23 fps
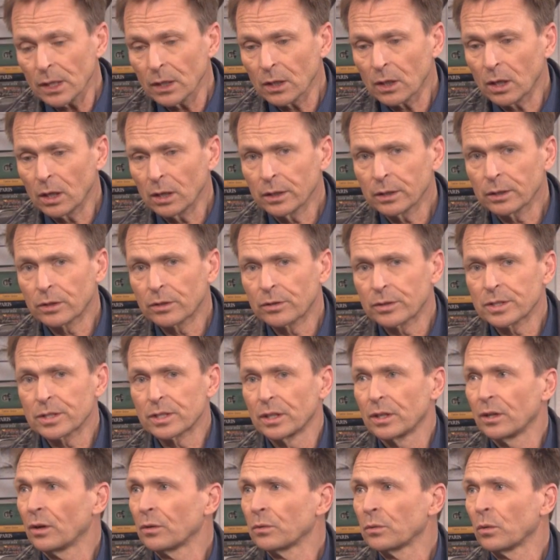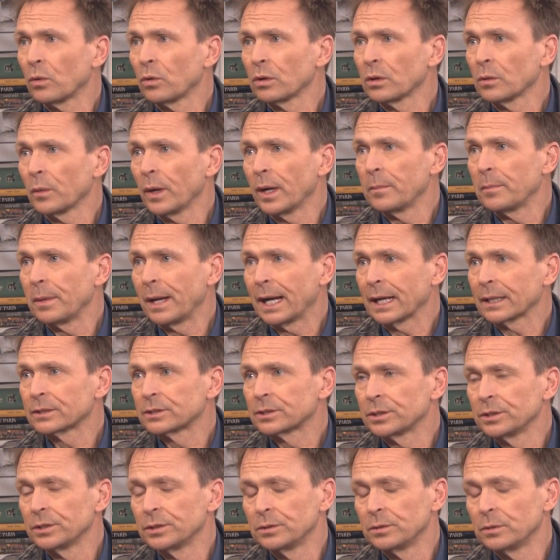Colin and Christie go all the way back
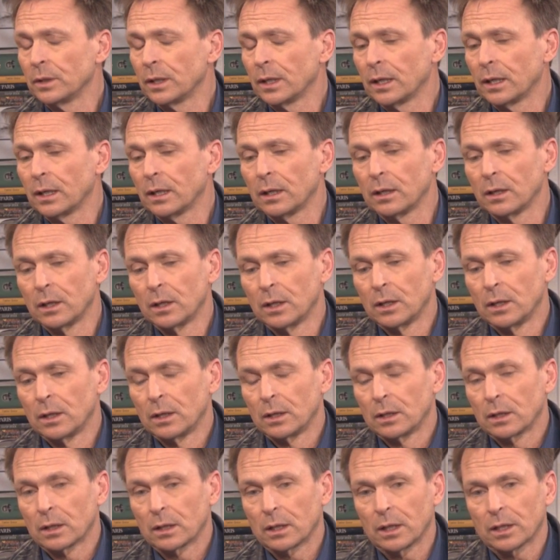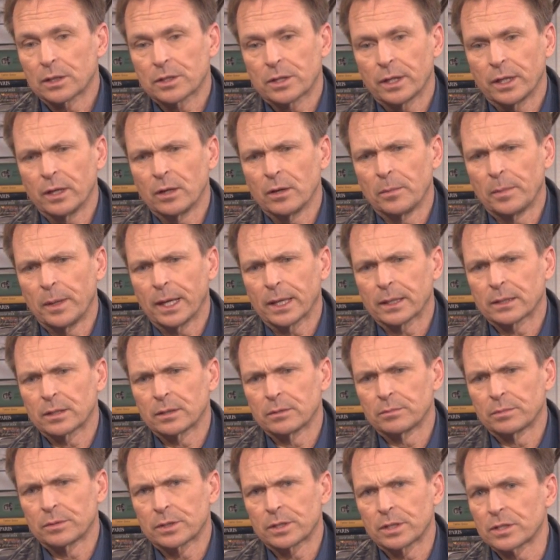to, uh, gosh, they go back
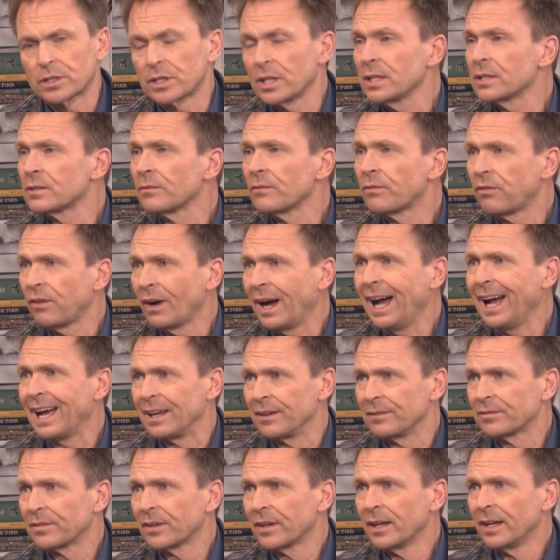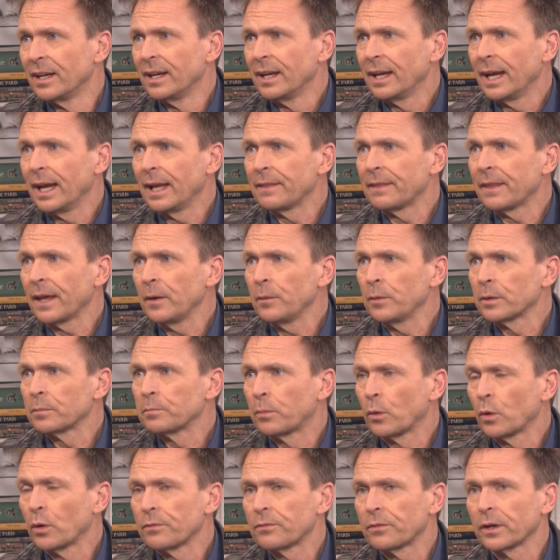to, to season five, and they were
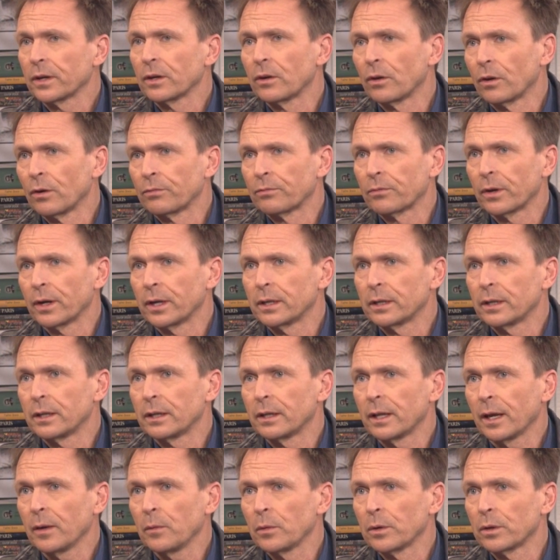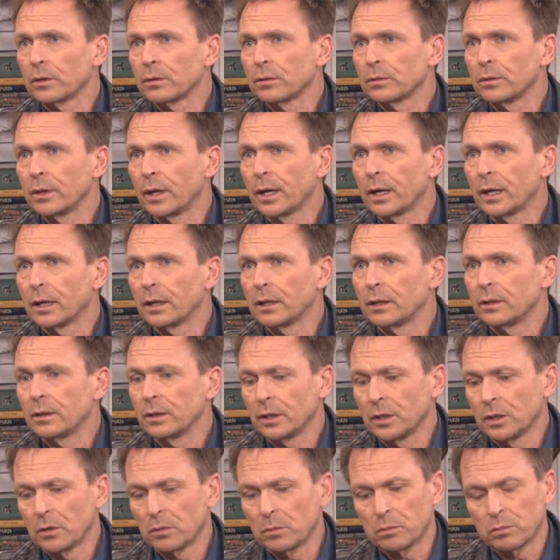boyfriend girlfriend, and they were uh,
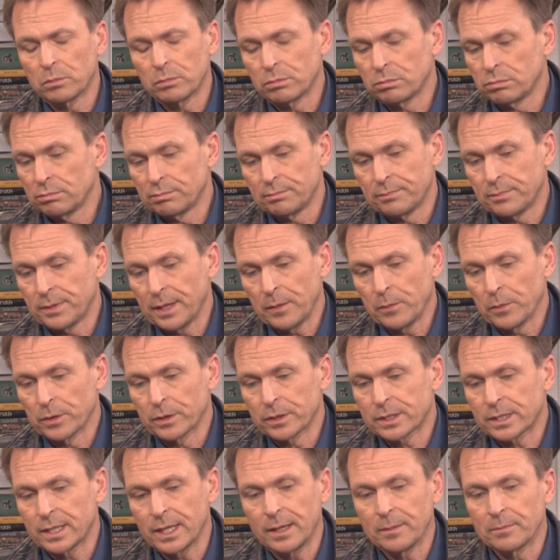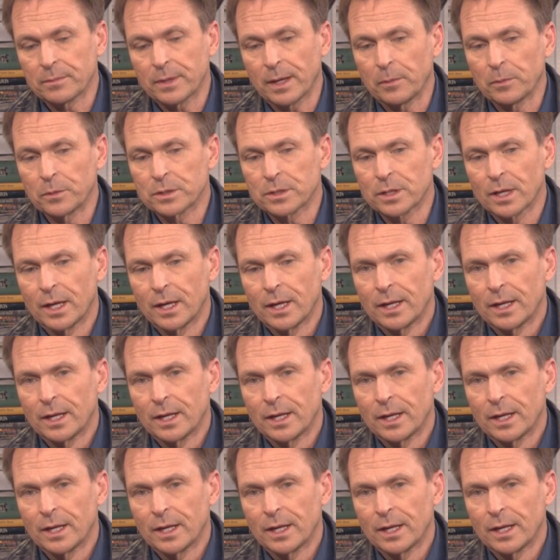you know they were a team that was